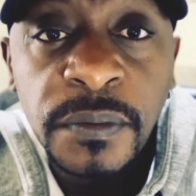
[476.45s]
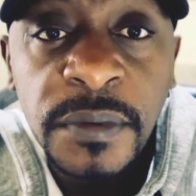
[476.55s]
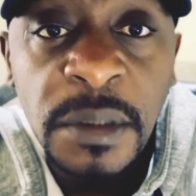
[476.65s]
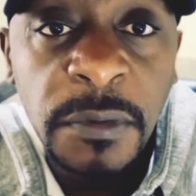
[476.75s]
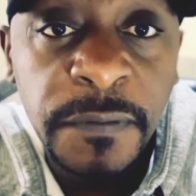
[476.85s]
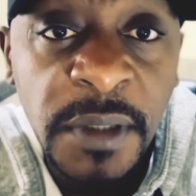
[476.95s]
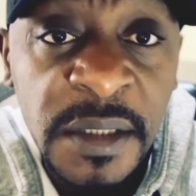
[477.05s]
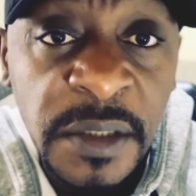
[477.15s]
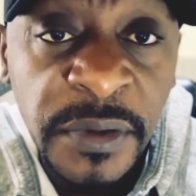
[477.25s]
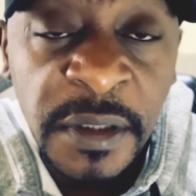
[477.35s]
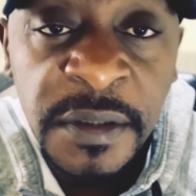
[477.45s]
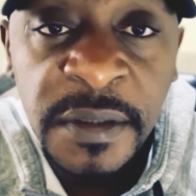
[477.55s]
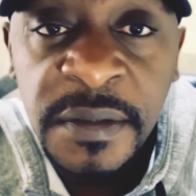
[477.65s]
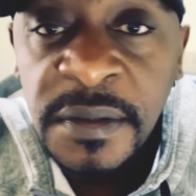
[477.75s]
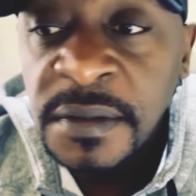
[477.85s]
some of you guys are
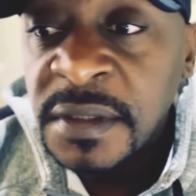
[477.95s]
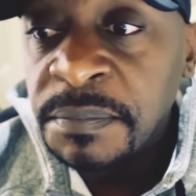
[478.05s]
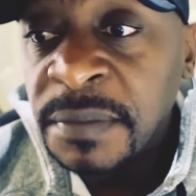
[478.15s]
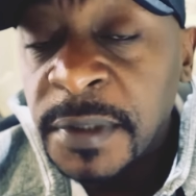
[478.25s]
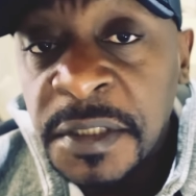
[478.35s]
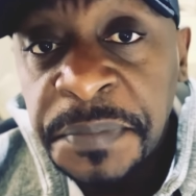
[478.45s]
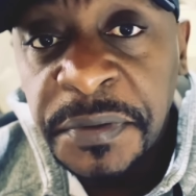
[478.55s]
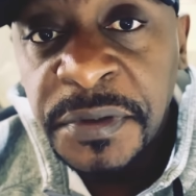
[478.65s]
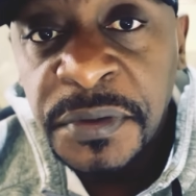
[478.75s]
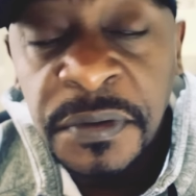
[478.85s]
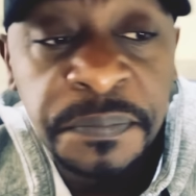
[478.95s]
religious, some people are spiritual,